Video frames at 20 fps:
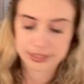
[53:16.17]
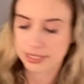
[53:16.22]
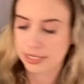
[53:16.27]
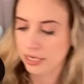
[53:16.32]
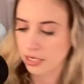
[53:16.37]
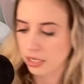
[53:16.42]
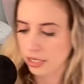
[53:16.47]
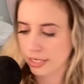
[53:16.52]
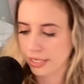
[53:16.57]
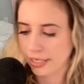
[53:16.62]

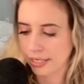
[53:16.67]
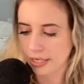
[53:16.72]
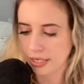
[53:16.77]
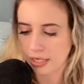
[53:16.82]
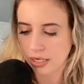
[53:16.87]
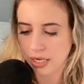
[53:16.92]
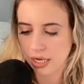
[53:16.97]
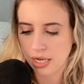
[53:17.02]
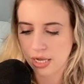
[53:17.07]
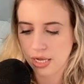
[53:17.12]

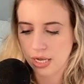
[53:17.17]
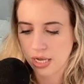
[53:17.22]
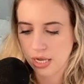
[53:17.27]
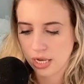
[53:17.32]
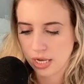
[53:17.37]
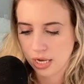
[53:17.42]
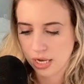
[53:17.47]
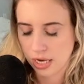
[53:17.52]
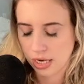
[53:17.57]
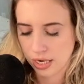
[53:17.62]
hearing?
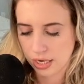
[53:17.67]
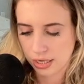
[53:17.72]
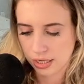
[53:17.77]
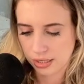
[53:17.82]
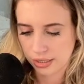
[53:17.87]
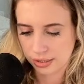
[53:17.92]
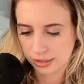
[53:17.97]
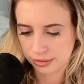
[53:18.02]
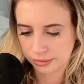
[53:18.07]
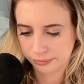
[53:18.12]

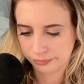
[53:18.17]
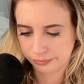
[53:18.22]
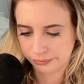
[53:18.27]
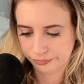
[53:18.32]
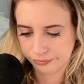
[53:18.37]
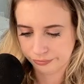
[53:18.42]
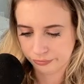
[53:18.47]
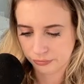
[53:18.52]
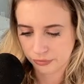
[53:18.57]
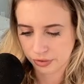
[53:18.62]

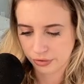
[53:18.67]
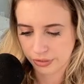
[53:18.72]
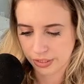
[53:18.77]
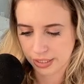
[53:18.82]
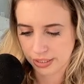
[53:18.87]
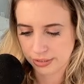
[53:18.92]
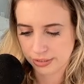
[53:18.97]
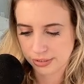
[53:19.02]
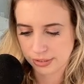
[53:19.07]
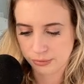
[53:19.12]

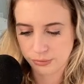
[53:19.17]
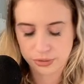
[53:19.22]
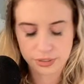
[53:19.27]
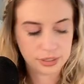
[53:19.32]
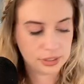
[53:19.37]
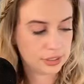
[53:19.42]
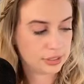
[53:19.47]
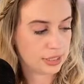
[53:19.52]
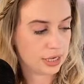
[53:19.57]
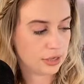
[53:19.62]
Okay, someone
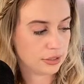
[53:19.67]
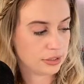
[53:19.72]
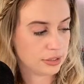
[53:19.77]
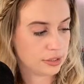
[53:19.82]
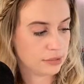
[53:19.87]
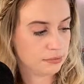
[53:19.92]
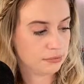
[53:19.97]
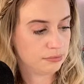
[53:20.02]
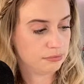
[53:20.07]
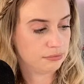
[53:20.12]
in this house
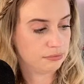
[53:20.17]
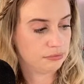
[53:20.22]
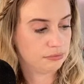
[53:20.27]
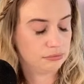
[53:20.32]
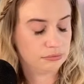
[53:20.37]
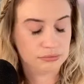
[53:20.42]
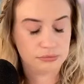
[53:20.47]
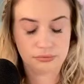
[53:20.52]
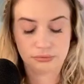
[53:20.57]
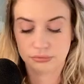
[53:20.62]
is
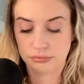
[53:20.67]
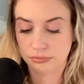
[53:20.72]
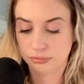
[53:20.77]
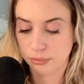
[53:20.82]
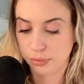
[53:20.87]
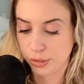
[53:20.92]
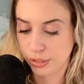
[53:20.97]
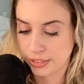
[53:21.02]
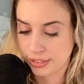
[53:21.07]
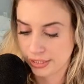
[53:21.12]

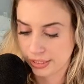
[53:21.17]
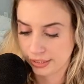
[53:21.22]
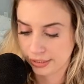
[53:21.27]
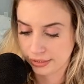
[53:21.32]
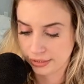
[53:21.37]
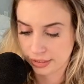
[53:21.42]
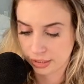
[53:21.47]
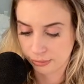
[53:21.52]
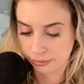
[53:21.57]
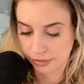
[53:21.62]

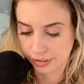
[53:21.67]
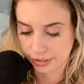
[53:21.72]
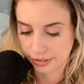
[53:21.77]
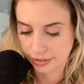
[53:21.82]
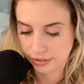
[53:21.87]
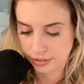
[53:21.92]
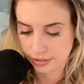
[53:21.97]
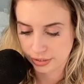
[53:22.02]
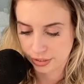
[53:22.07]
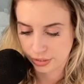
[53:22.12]
printing
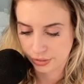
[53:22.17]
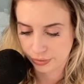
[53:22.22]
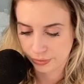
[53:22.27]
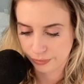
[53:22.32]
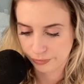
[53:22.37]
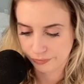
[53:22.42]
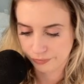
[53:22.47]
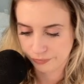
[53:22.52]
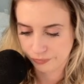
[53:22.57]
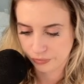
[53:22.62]
something,
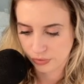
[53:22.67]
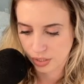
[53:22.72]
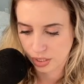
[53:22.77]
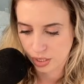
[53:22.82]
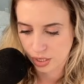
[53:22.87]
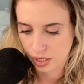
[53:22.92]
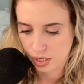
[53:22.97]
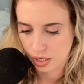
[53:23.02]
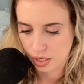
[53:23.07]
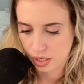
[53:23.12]
so
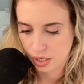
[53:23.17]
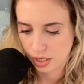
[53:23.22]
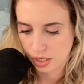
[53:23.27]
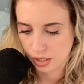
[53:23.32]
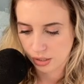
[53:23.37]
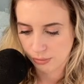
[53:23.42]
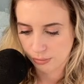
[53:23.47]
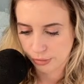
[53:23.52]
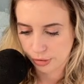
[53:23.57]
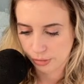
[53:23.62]

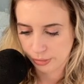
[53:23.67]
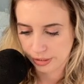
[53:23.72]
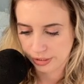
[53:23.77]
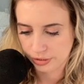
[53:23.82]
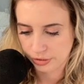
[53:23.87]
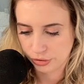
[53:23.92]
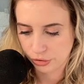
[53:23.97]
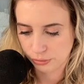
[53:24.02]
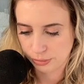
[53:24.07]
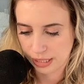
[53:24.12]
probate
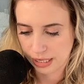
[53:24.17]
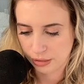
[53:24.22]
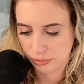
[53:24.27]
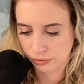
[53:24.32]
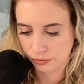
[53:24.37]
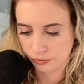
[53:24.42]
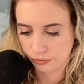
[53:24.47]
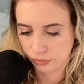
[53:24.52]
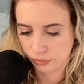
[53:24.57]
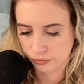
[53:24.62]
is too
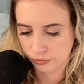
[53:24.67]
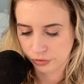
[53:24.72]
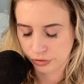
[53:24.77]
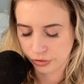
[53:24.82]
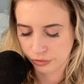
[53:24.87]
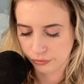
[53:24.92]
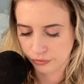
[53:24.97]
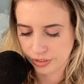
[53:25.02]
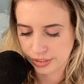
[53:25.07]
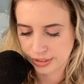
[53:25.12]
powerful for
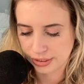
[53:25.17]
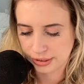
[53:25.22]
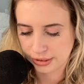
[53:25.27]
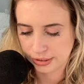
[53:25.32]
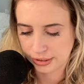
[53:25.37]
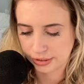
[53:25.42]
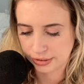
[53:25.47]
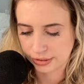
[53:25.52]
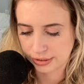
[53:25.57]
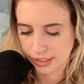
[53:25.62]
no reason.
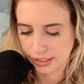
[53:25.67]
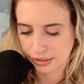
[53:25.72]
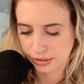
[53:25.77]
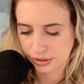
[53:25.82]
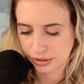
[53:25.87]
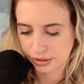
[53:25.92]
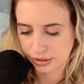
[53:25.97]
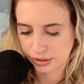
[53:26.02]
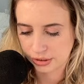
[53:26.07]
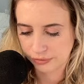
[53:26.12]
They're
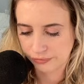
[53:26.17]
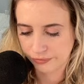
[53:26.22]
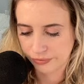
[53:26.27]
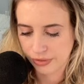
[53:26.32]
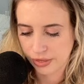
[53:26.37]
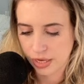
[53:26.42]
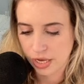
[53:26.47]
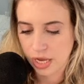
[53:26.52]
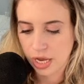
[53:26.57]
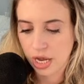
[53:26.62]
sketchy.
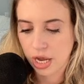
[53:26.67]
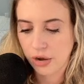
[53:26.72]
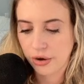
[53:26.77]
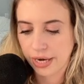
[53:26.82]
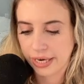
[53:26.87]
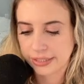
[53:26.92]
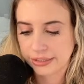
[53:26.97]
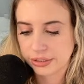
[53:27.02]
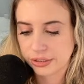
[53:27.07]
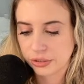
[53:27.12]

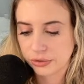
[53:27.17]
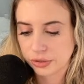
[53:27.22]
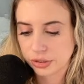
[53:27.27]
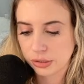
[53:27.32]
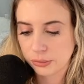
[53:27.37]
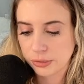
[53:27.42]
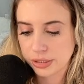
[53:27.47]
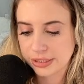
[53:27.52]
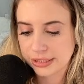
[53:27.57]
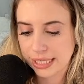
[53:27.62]
Okay, so
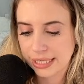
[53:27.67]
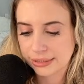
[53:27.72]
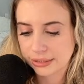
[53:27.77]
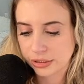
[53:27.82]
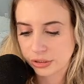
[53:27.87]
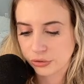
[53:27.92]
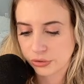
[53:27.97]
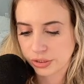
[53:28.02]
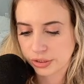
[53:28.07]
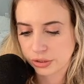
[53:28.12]
someone's
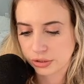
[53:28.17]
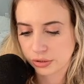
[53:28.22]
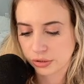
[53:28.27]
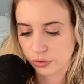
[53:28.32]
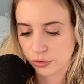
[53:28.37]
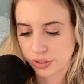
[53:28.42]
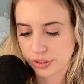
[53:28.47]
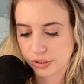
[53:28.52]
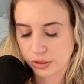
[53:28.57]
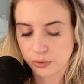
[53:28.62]
asking
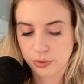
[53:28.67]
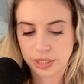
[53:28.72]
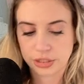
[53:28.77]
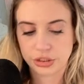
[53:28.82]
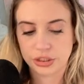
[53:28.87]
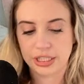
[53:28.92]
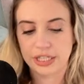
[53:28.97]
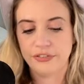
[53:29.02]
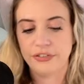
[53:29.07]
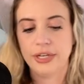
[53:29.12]
Chris a
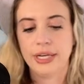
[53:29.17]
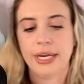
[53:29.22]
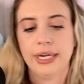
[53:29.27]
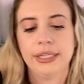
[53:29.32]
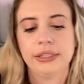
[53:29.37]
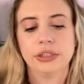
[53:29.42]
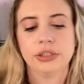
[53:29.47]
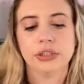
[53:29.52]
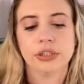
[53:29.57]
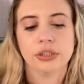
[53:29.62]
question. If he
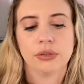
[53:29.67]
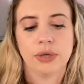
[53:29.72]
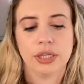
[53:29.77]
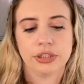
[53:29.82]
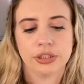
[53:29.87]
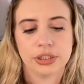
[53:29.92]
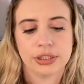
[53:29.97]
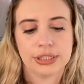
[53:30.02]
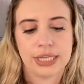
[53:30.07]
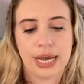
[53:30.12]
answers the
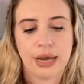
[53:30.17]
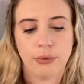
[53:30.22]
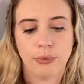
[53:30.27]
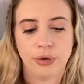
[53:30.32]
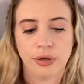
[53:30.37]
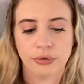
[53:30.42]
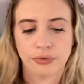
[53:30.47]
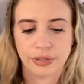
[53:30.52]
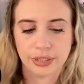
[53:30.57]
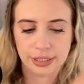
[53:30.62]
questions, I
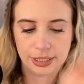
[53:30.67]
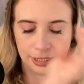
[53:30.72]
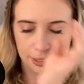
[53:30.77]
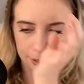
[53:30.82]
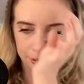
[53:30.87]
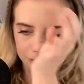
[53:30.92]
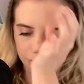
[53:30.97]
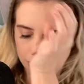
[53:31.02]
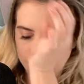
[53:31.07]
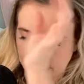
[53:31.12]
will read the
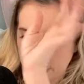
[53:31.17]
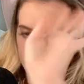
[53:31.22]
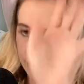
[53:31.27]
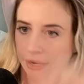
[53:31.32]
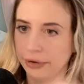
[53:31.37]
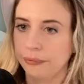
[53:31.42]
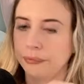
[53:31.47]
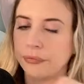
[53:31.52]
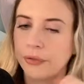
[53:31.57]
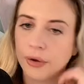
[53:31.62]
answers out
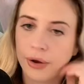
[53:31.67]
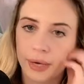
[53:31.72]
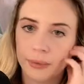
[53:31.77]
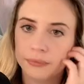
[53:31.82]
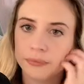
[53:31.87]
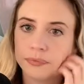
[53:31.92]
loud. Okay.